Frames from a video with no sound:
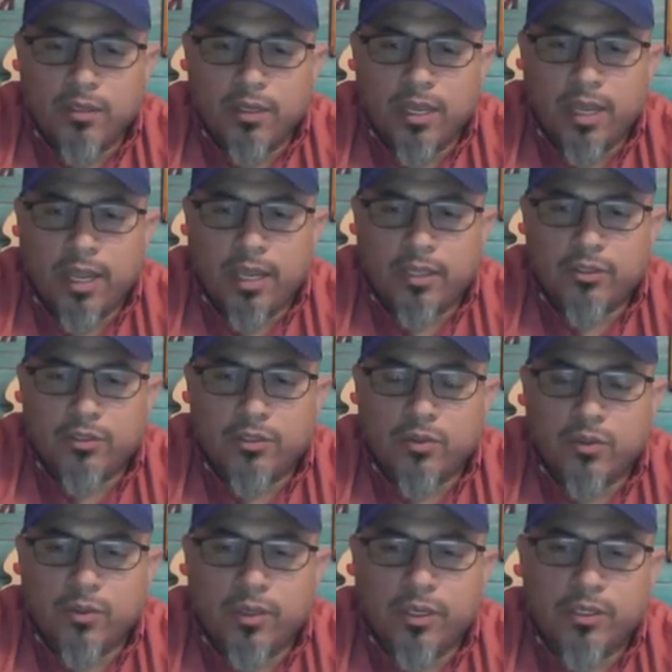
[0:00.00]
read
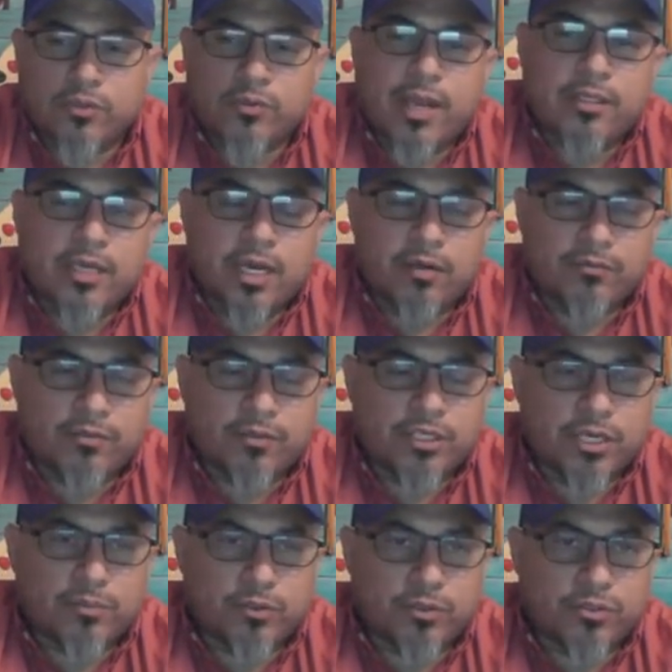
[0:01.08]
and to
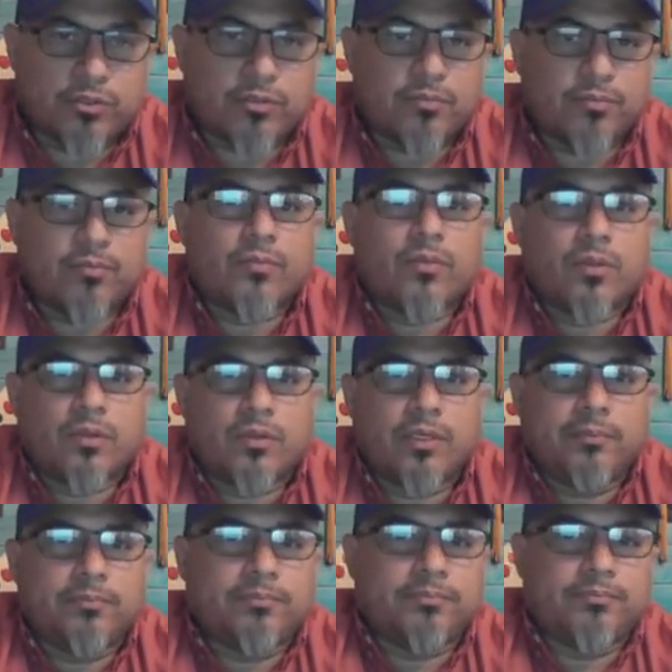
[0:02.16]
extract out of the chapters.
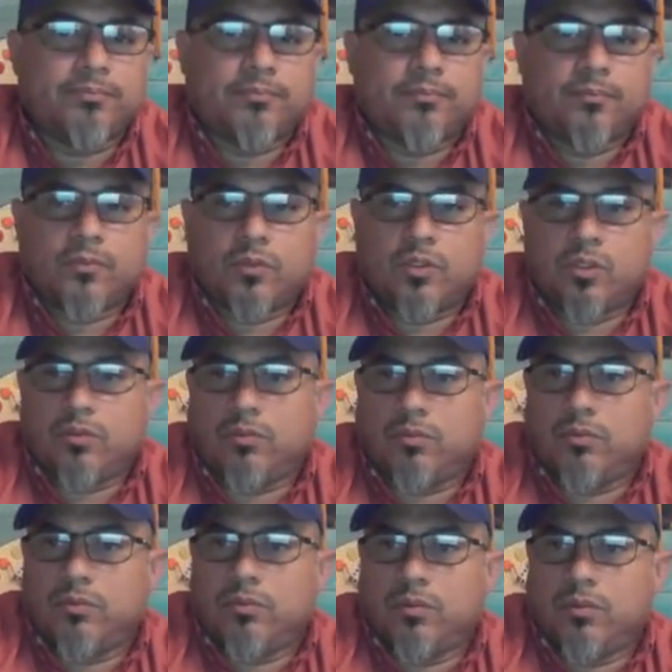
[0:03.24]
Right.
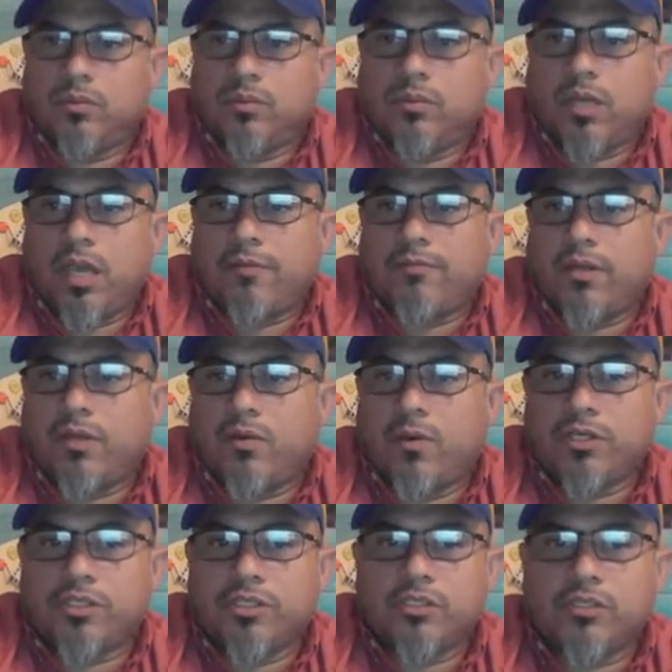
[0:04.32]
So,
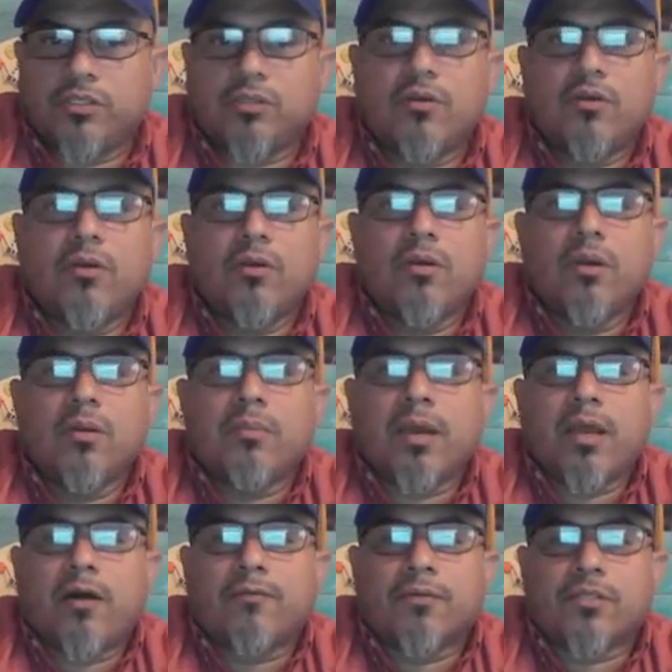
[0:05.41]
have any questions?
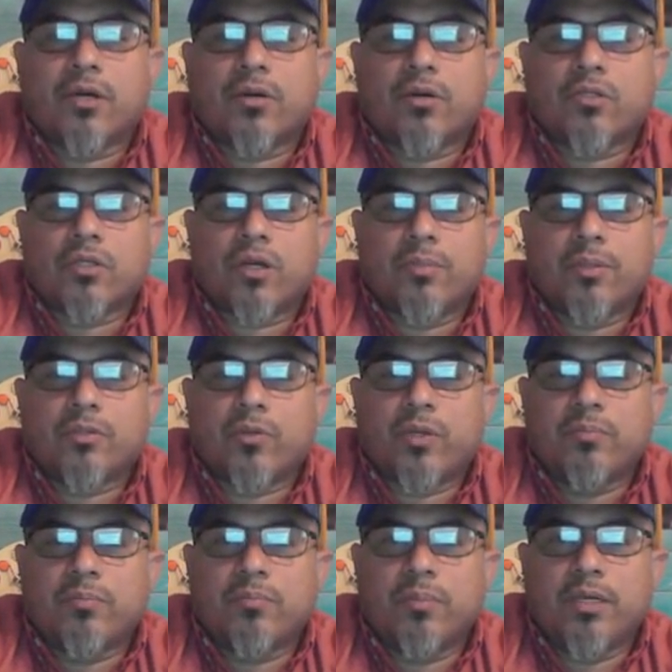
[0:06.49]
My office
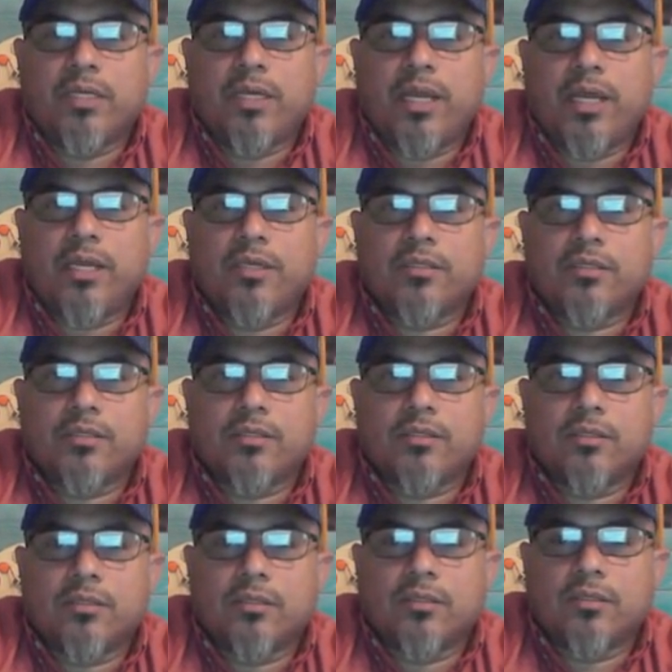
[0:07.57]
hours are between
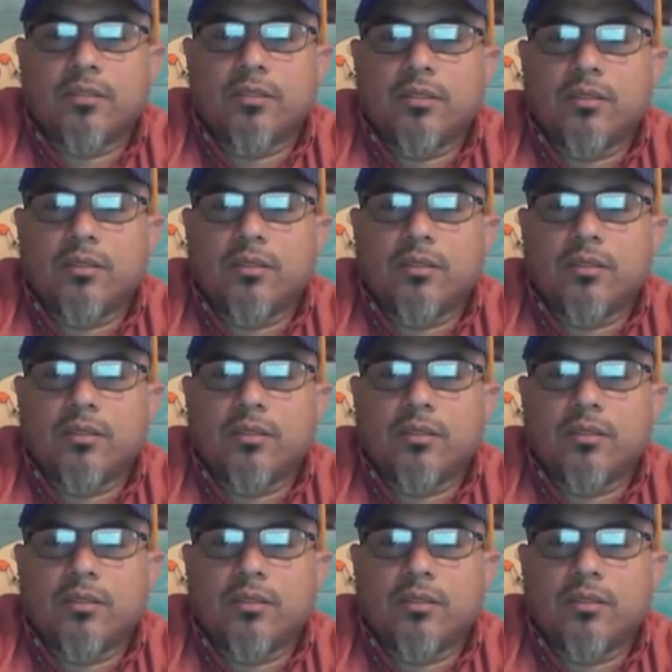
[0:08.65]
Mondays